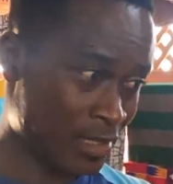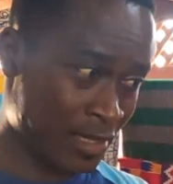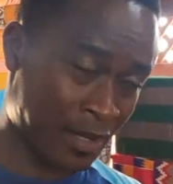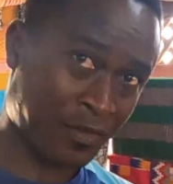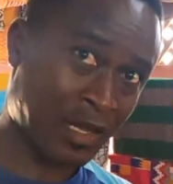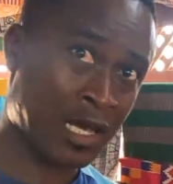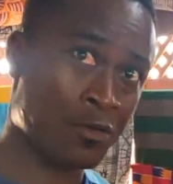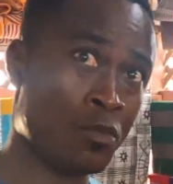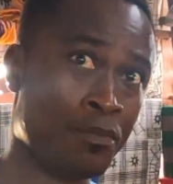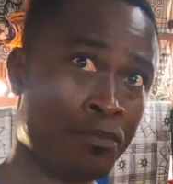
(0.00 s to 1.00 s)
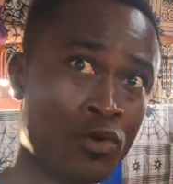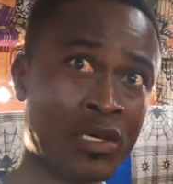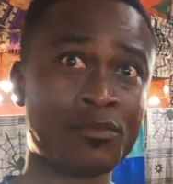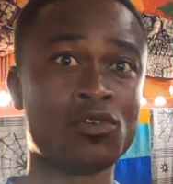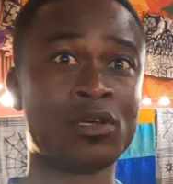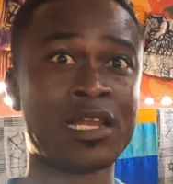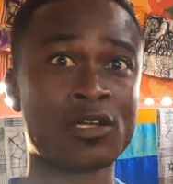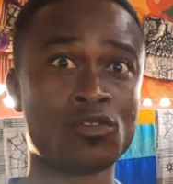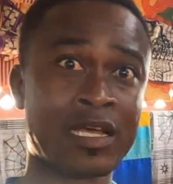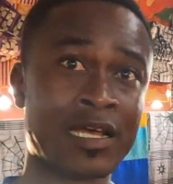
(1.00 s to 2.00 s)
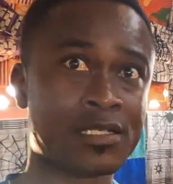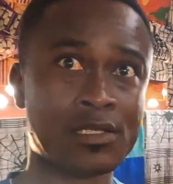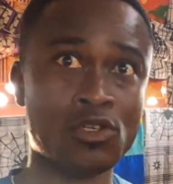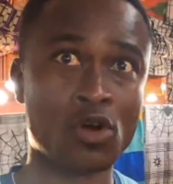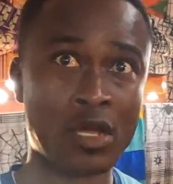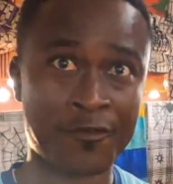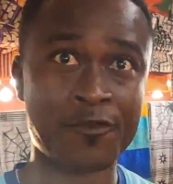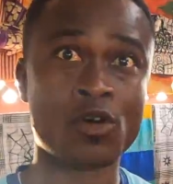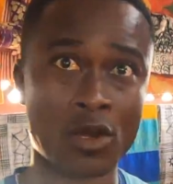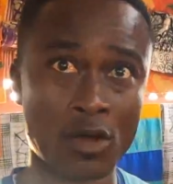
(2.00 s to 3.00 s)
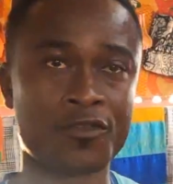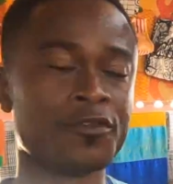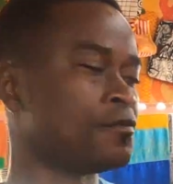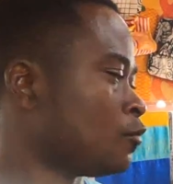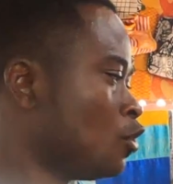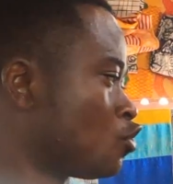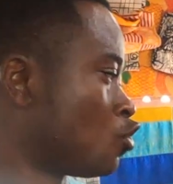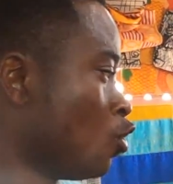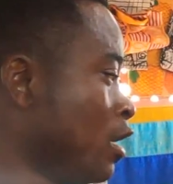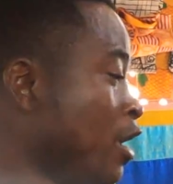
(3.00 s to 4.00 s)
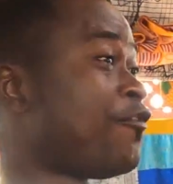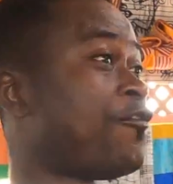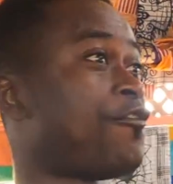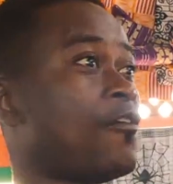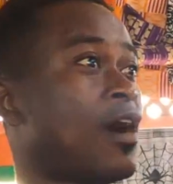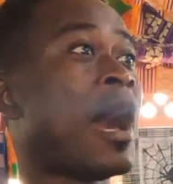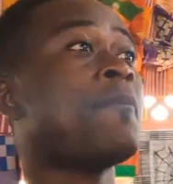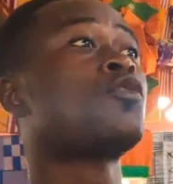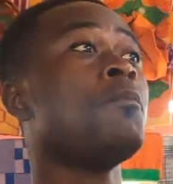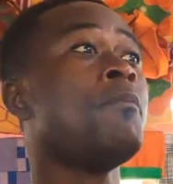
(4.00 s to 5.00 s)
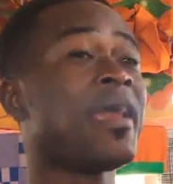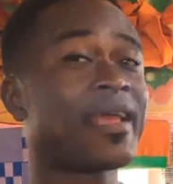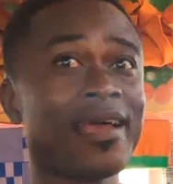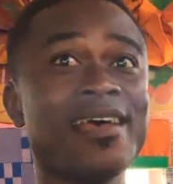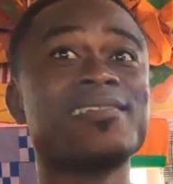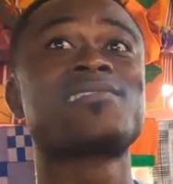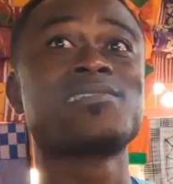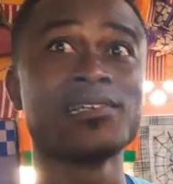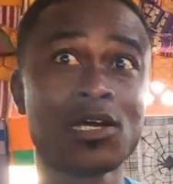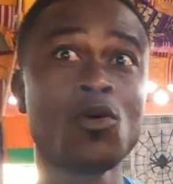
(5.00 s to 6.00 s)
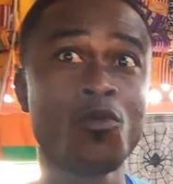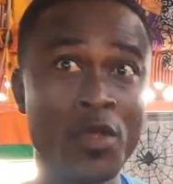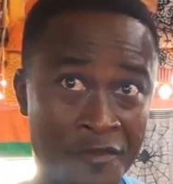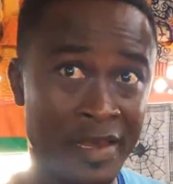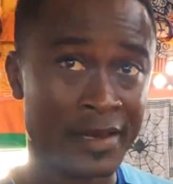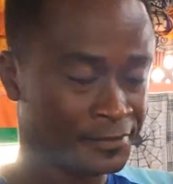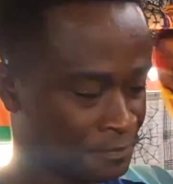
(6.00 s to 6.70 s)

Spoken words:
Then after that, we put them together to get, you know, a full cloth. So if I'm to make a single weaving,